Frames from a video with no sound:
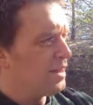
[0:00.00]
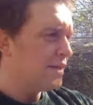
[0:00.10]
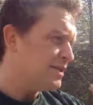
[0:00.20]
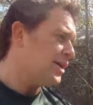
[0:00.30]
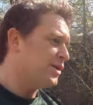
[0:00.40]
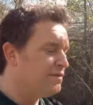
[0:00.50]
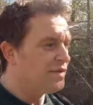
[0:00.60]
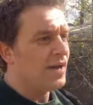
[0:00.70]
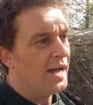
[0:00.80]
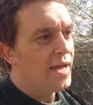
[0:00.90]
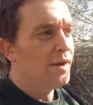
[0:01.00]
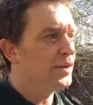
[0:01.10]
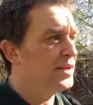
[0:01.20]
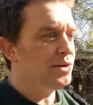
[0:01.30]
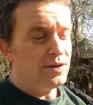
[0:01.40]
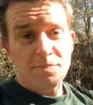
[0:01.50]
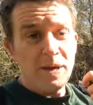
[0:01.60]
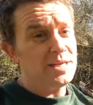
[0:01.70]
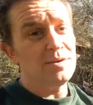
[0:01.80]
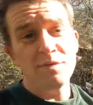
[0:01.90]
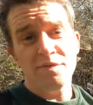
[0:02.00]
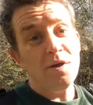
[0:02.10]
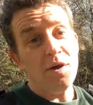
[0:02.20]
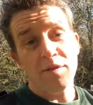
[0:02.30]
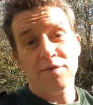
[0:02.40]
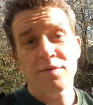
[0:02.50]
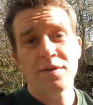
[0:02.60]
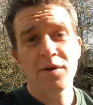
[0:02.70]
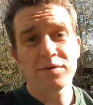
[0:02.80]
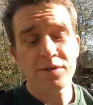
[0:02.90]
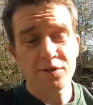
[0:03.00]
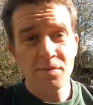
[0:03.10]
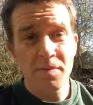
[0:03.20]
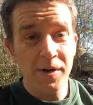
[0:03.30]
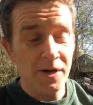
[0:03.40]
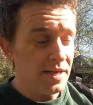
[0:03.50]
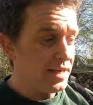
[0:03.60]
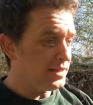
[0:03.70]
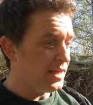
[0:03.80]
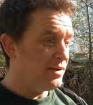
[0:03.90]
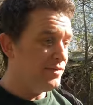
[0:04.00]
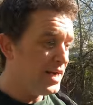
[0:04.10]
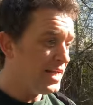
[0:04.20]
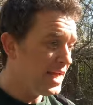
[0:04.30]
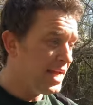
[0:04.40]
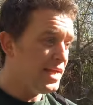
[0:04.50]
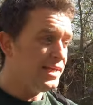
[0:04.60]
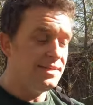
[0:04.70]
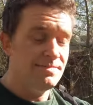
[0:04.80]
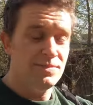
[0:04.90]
things that are good for gut health, and you're paying an awful lot through the nose at the supermarkets. And really, it is